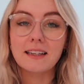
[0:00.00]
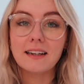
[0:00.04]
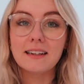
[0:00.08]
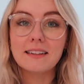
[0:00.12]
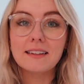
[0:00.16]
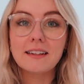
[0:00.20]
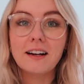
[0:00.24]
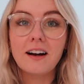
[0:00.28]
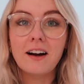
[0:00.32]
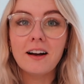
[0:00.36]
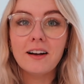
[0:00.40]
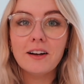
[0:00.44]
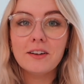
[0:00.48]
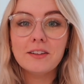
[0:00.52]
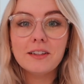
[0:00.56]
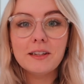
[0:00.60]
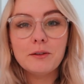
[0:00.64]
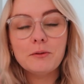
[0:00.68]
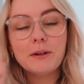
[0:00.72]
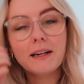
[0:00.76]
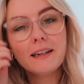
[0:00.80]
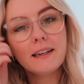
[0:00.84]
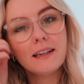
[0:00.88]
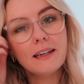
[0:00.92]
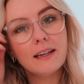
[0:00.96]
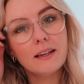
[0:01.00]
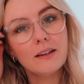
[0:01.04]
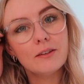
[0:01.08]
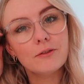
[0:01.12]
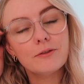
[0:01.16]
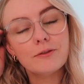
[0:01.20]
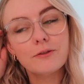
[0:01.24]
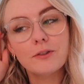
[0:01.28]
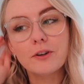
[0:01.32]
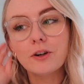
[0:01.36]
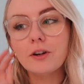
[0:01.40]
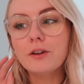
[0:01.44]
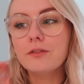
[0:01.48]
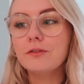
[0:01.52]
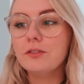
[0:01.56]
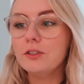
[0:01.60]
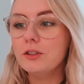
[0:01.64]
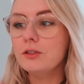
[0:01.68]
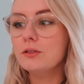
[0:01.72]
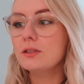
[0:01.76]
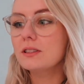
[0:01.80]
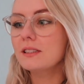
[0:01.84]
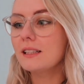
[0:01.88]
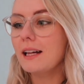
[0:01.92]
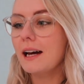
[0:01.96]
Like, I only went in for a
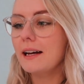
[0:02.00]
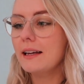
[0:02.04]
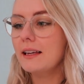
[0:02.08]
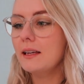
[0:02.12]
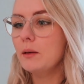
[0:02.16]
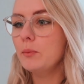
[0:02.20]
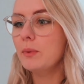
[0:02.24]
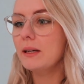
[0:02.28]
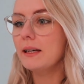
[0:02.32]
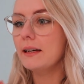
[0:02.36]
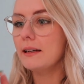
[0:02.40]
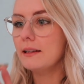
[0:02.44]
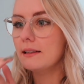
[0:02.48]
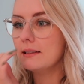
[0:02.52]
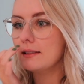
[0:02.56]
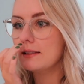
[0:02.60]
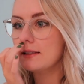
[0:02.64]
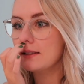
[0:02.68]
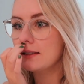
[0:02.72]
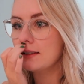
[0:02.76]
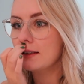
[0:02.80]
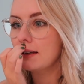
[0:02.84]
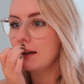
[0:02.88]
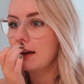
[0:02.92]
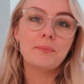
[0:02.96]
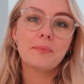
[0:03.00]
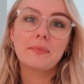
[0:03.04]
few snacky bits,